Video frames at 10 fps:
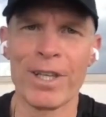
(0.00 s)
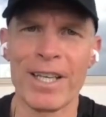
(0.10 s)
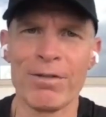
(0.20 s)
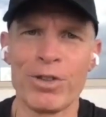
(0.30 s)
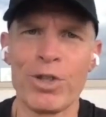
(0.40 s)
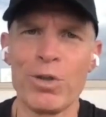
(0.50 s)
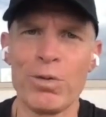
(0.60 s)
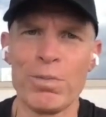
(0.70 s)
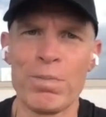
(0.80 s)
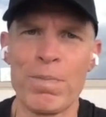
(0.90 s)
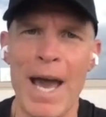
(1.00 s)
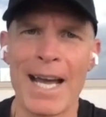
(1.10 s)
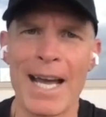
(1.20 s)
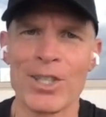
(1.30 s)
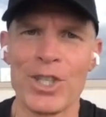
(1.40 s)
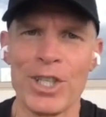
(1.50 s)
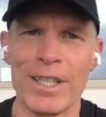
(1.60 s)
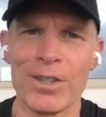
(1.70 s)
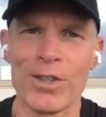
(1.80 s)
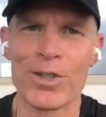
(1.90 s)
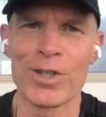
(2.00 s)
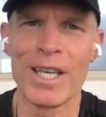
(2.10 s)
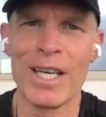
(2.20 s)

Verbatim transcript: I have two bad genes.